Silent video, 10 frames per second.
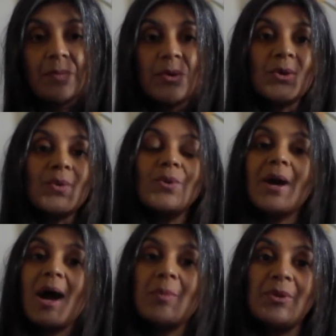The book
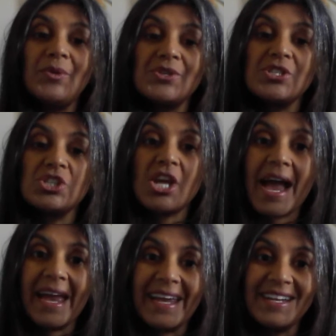will help you to
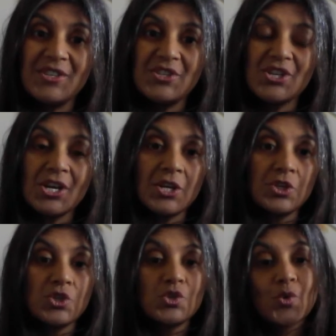change
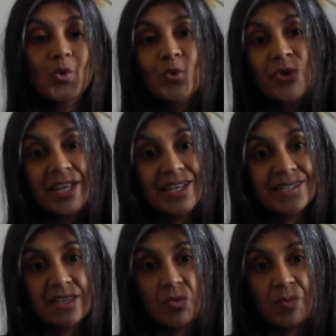
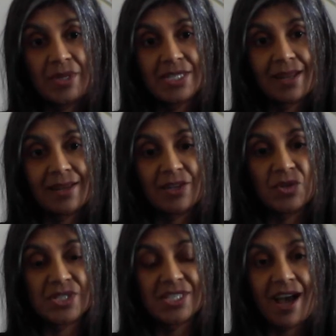stories that you've been
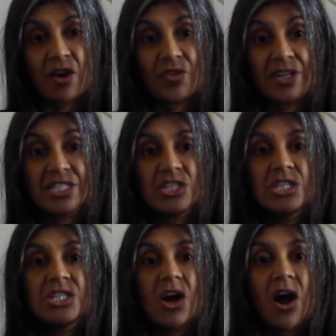telling yourself and
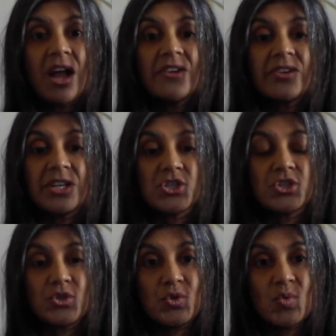to dive
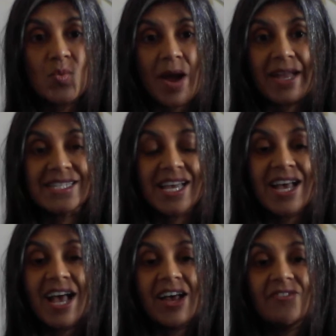into new ways
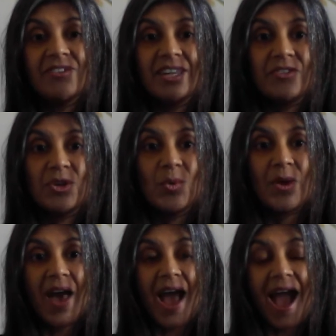of living
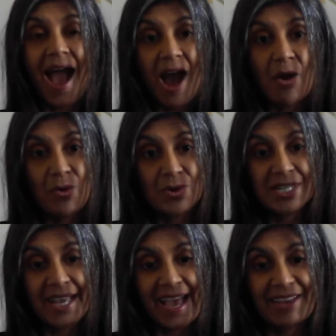
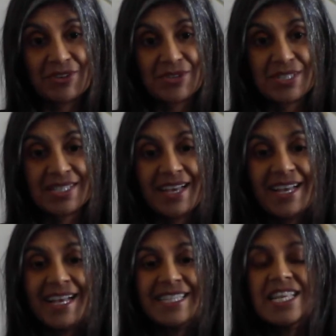without chaos,
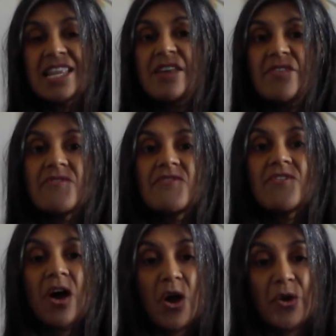to live in
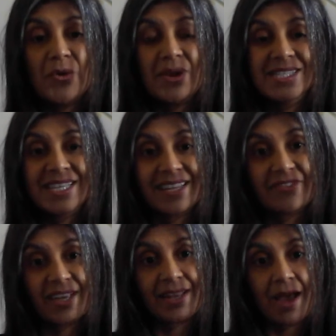flow and to
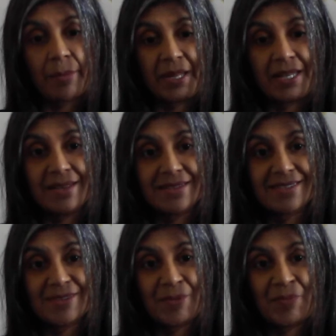live in
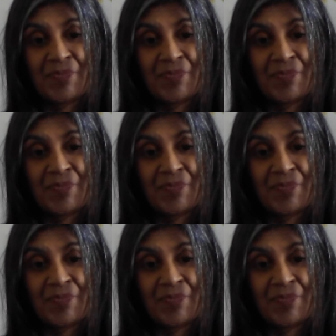happiness.